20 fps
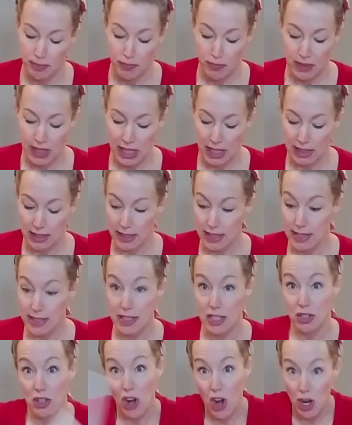at least they're
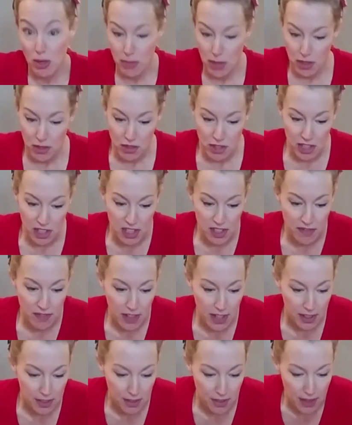almost justified
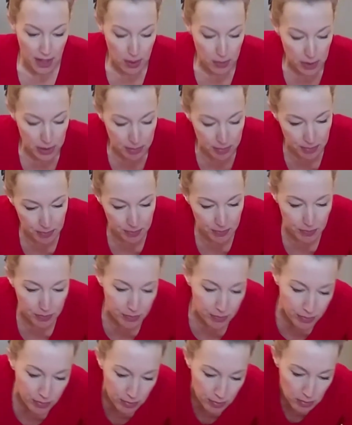on that one.
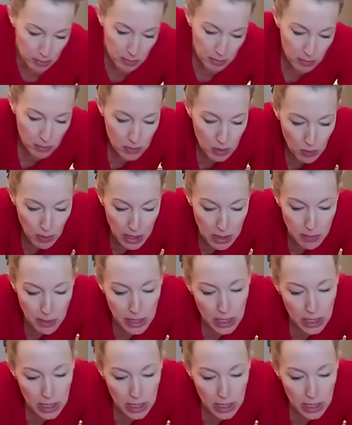Wait a minute.